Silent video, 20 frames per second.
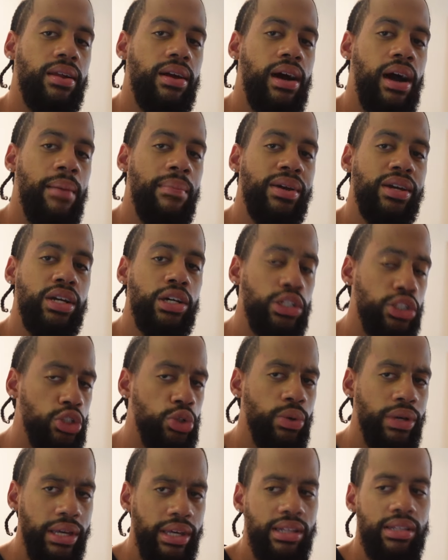I've been good
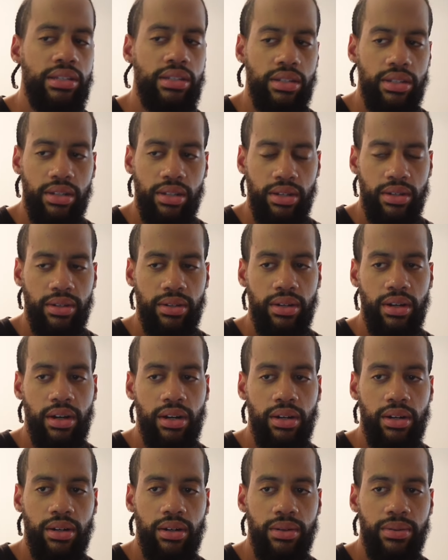to it.
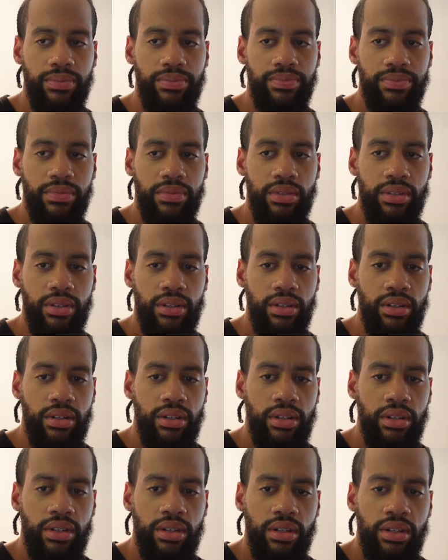Um,
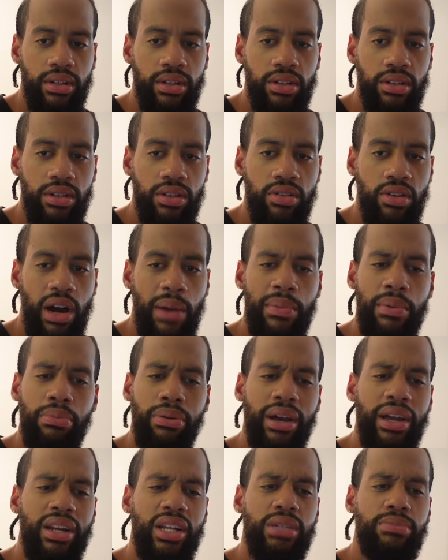you know, I've been
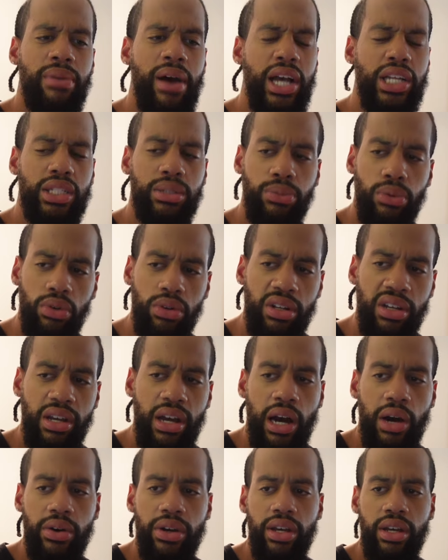playing this basketball league
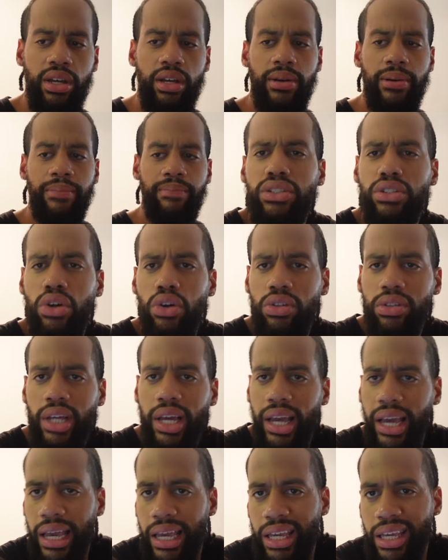out here. It's called the
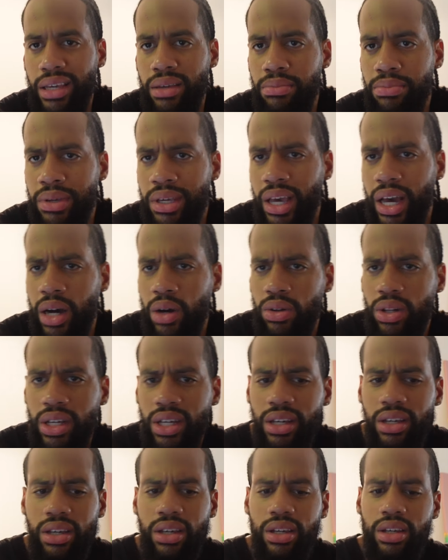AEBL
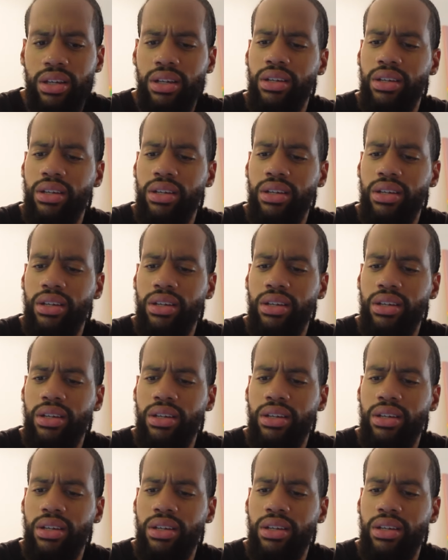League.